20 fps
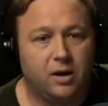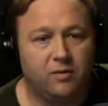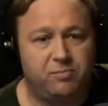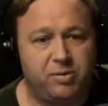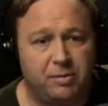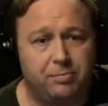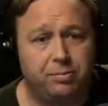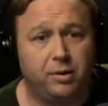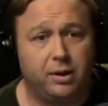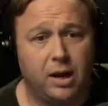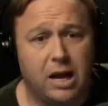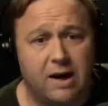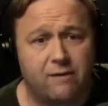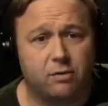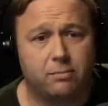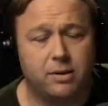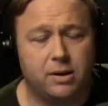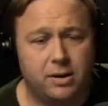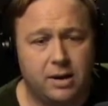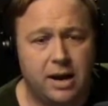of people in
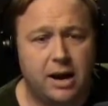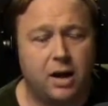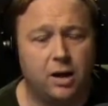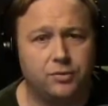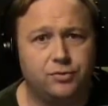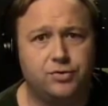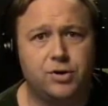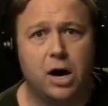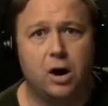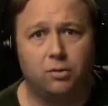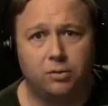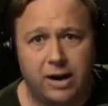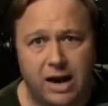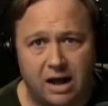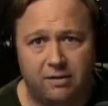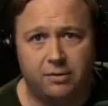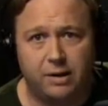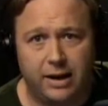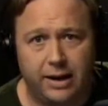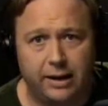government now don't
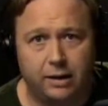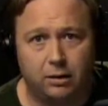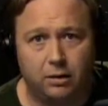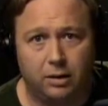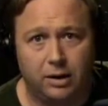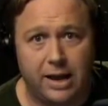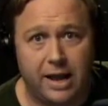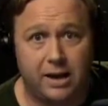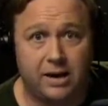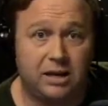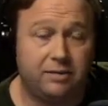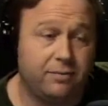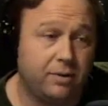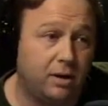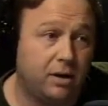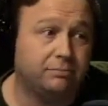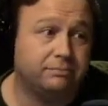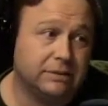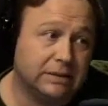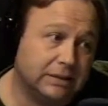have an angle, and even
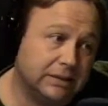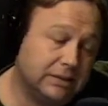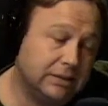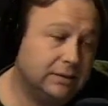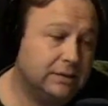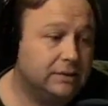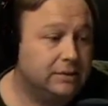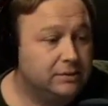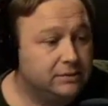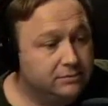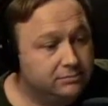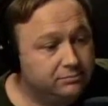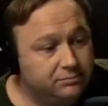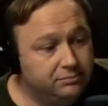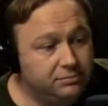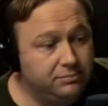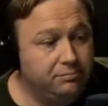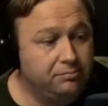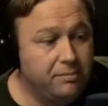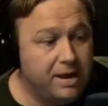a
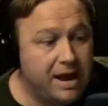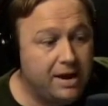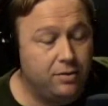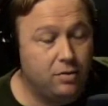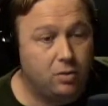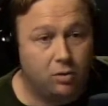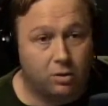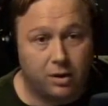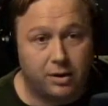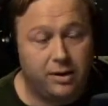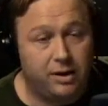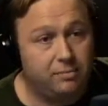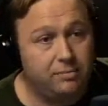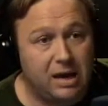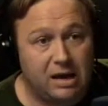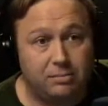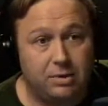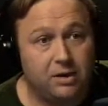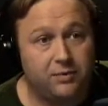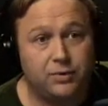minority
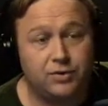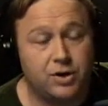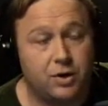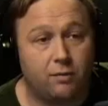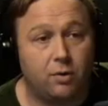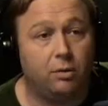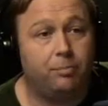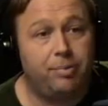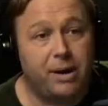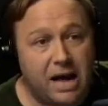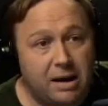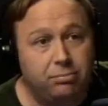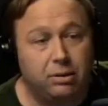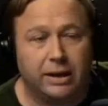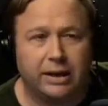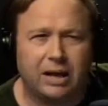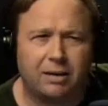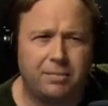maybe of the general public.